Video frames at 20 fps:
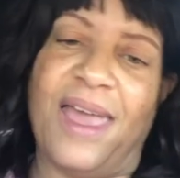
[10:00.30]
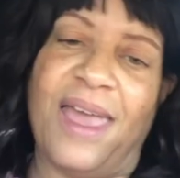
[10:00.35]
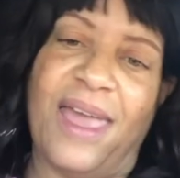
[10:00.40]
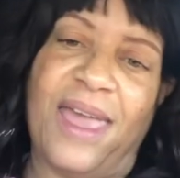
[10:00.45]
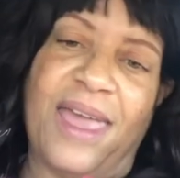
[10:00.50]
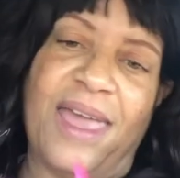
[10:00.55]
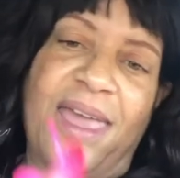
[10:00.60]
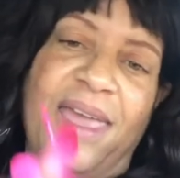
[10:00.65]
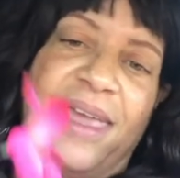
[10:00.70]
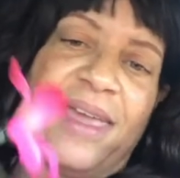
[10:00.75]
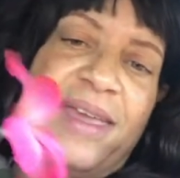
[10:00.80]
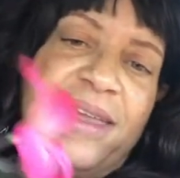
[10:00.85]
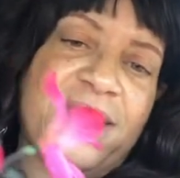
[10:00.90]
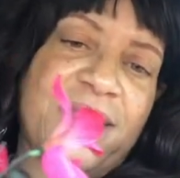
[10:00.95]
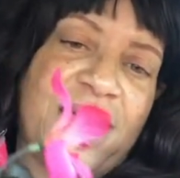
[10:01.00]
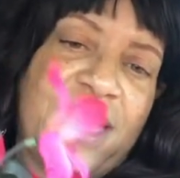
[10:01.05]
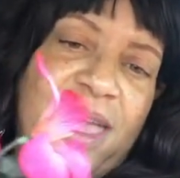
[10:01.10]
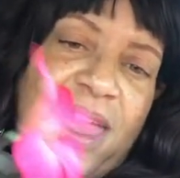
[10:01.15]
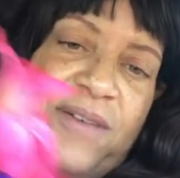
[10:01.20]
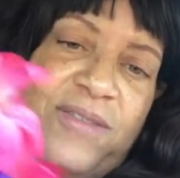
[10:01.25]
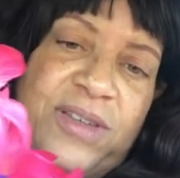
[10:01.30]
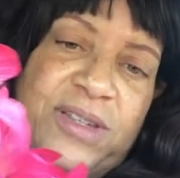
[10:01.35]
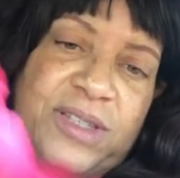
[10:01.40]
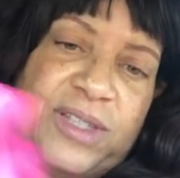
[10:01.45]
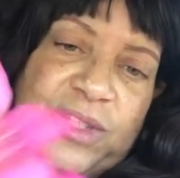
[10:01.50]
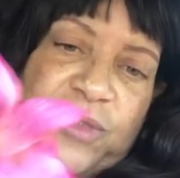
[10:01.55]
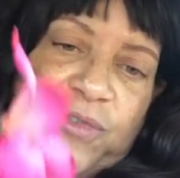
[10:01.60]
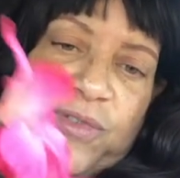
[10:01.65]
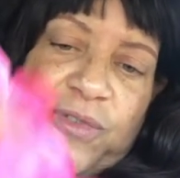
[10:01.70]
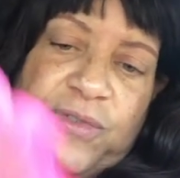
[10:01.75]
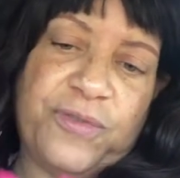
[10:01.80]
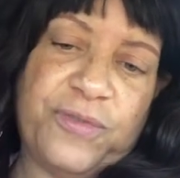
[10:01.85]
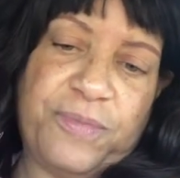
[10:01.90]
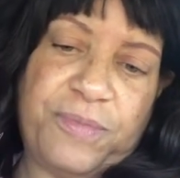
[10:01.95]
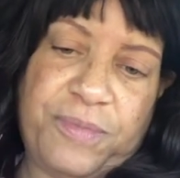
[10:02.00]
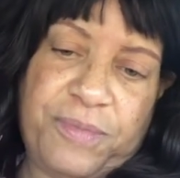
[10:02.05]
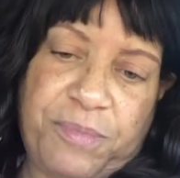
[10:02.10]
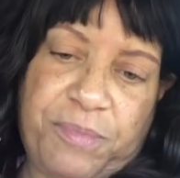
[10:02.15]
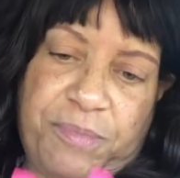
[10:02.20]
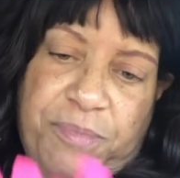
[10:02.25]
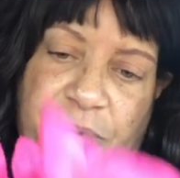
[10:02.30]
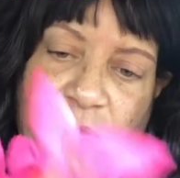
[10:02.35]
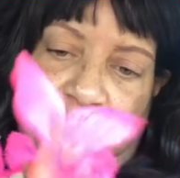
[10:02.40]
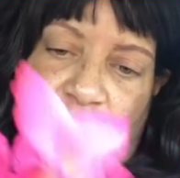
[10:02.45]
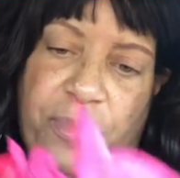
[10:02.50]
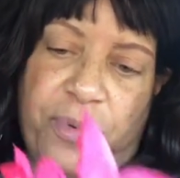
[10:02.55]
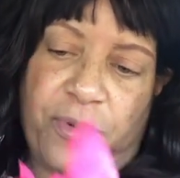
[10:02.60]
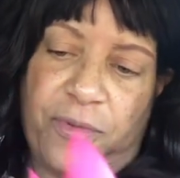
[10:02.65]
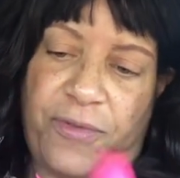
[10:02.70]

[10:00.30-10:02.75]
and I have a different purple